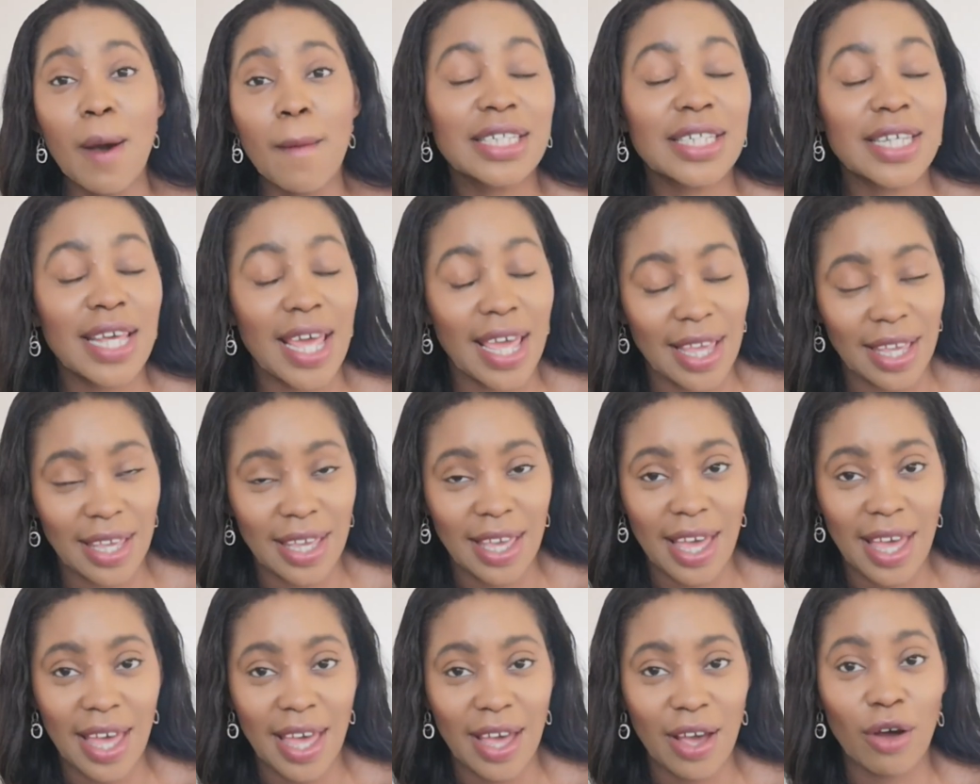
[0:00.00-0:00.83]
Take
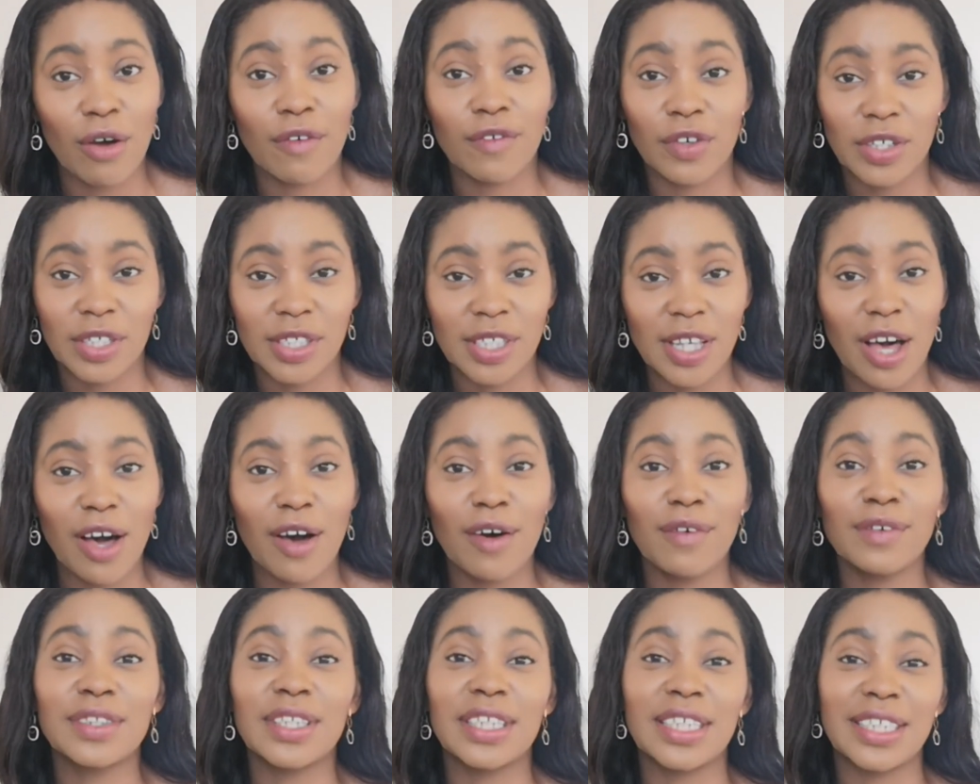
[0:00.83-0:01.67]
care of
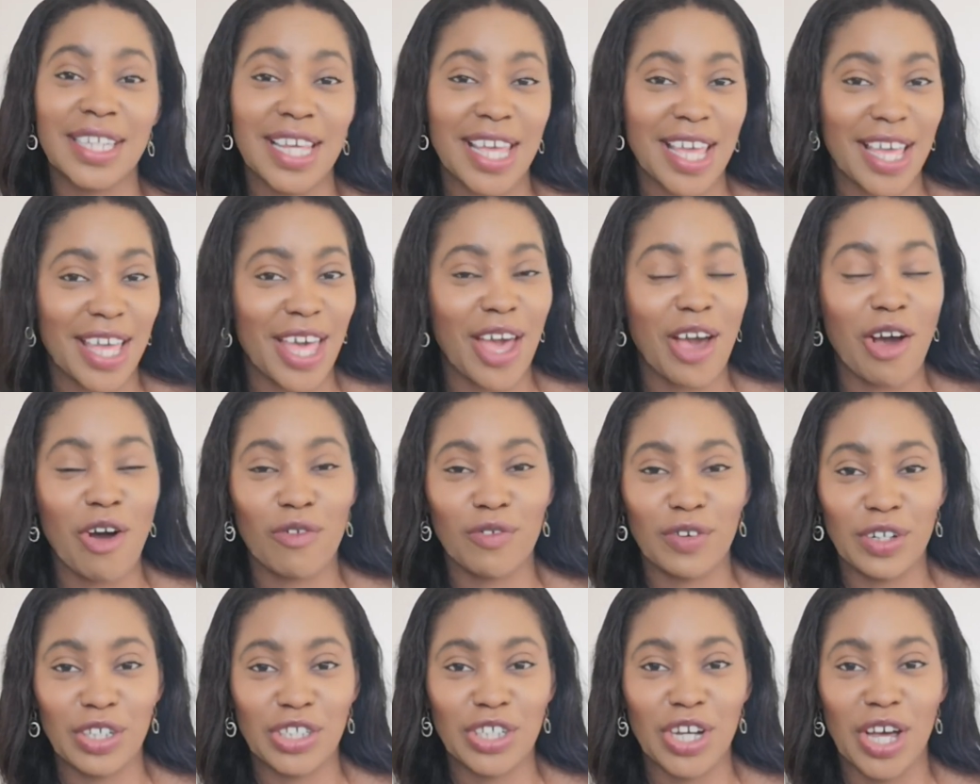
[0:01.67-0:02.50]
yourselves and take care
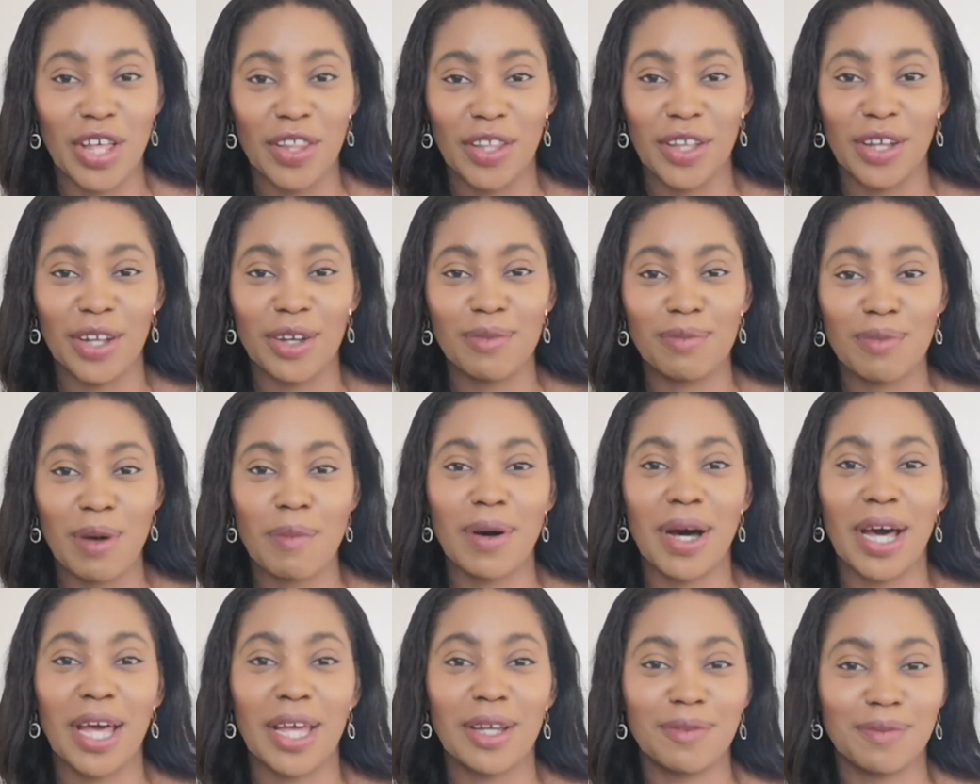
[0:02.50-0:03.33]
of each other. Bye
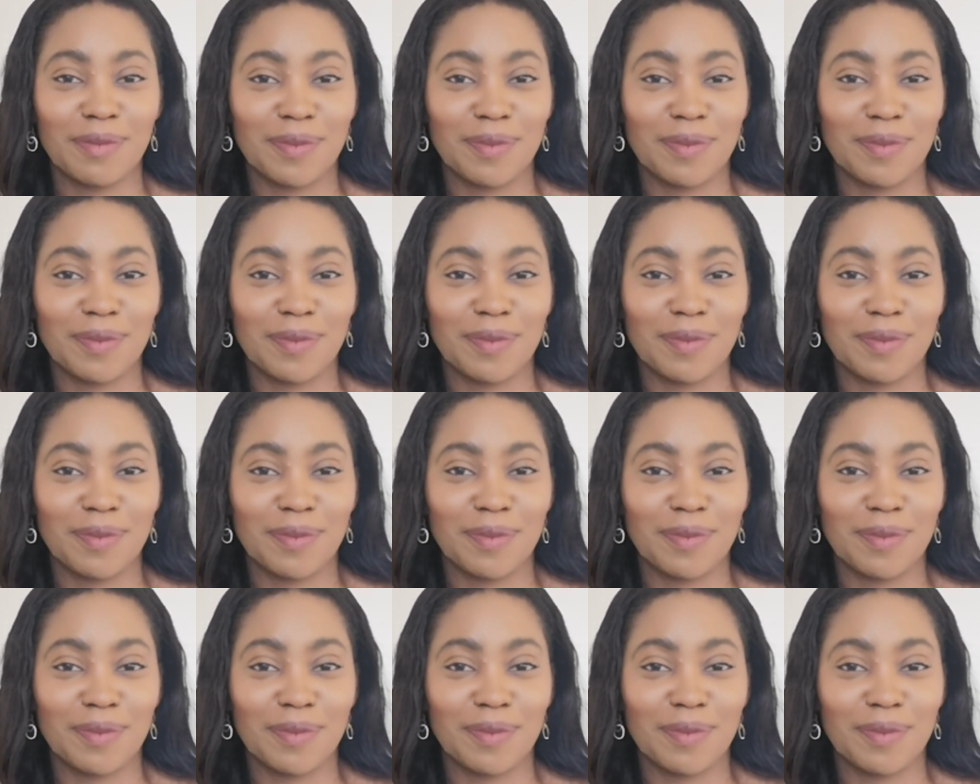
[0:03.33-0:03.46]
bye.